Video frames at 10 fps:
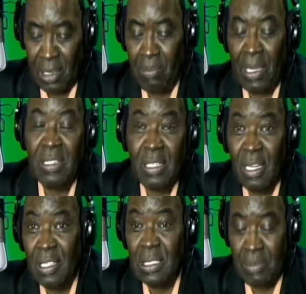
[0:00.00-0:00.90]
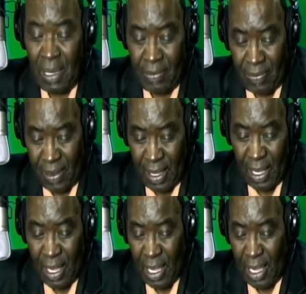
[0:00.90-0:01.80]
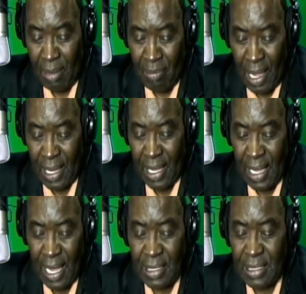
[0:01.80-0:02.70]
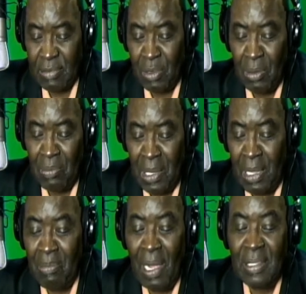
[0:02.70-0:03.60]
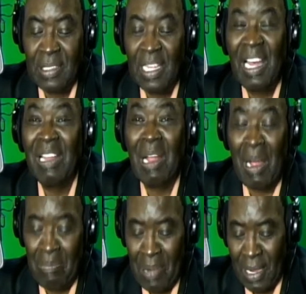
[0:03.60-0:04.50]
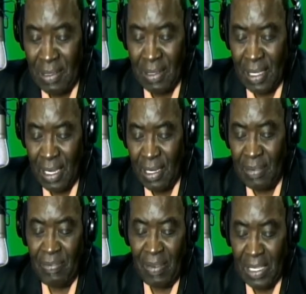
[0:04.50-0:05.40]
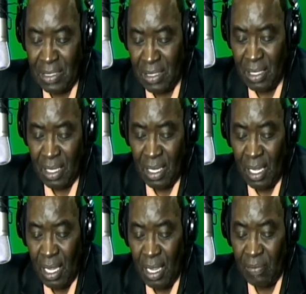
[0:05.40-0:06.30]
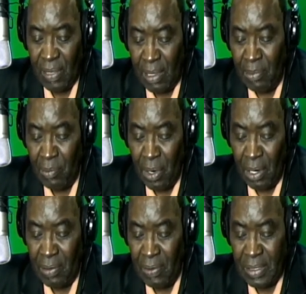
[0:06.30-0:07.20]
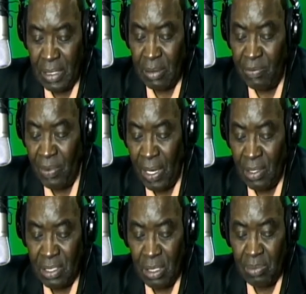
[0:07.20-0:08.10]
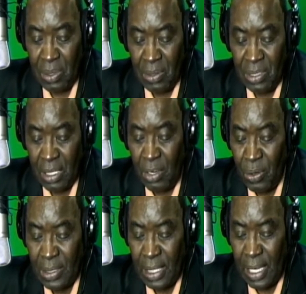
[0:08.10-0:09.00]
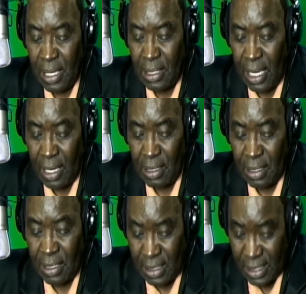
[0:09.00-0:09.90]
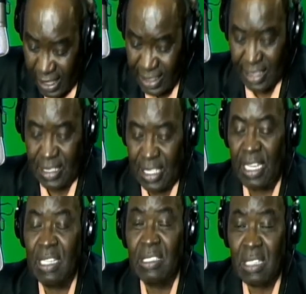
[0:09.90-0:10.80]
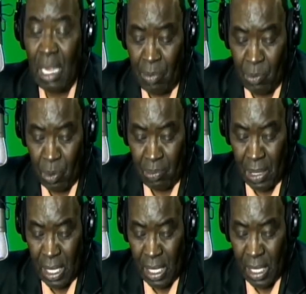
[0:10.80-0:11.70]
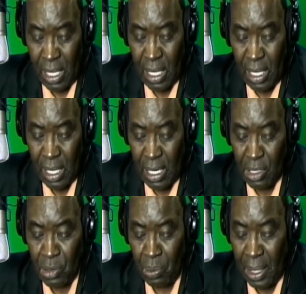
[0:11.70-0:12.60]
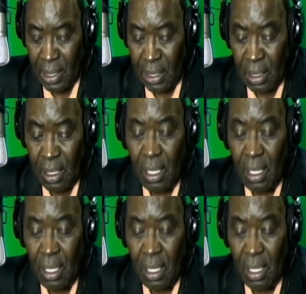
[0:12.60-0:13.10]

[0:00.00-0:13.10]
Bass Claude Smith. And my guest will be my son, Apostle Kenneth Fletcher of the Living Word Christian Fellowship Church in Corsicana, Texas. And his topic will be It Is Written.